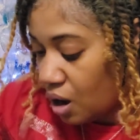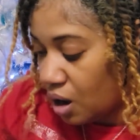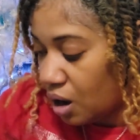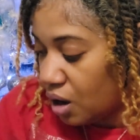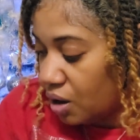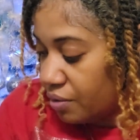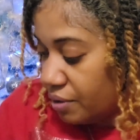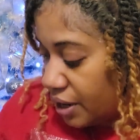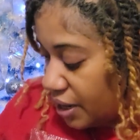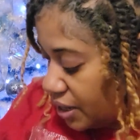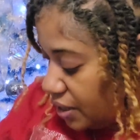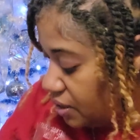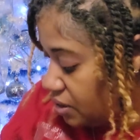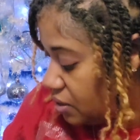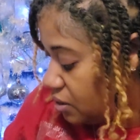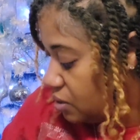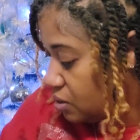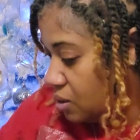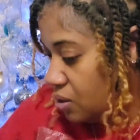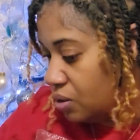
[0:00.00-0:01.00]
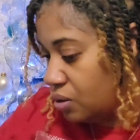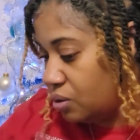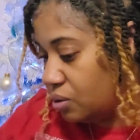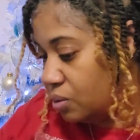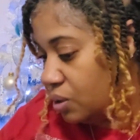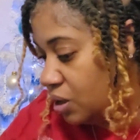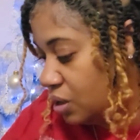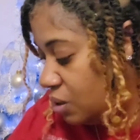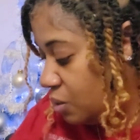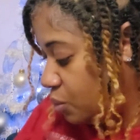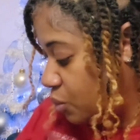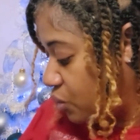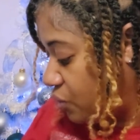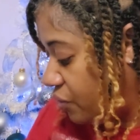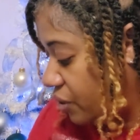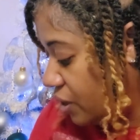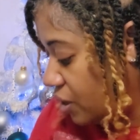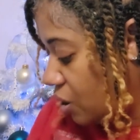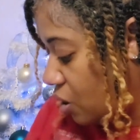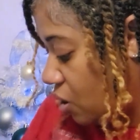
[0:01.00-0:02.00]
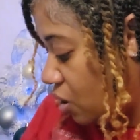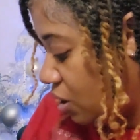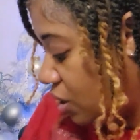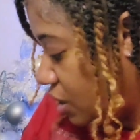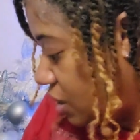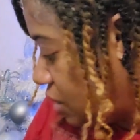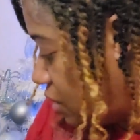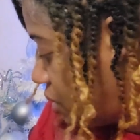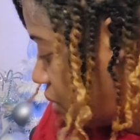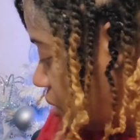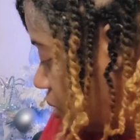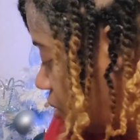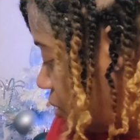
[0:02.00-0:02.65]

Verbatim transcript: All right, so moving on.